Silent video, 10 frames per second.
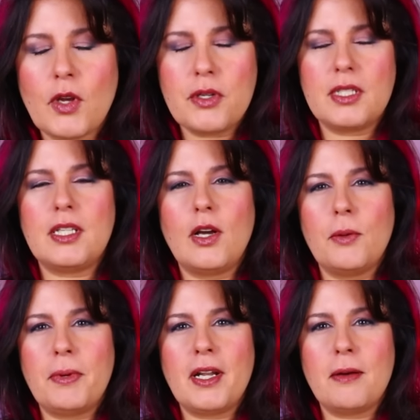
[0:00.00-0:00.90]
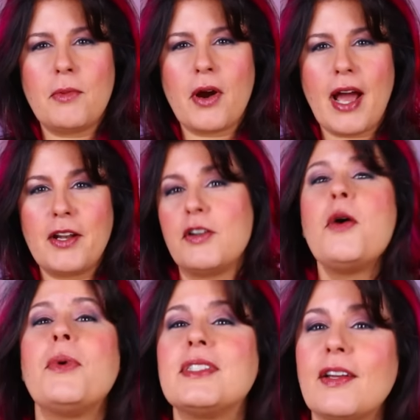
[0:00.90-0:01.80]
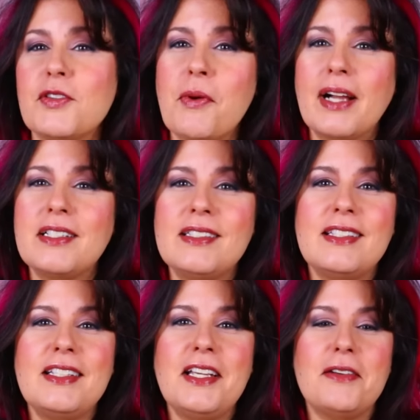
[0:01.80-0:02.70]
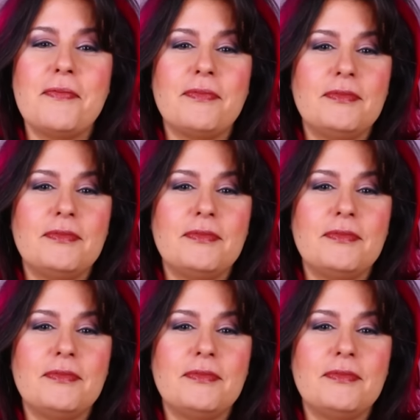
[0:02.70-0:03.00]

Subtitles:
Or does he open up more? I don't know. We'll just have to watch and see.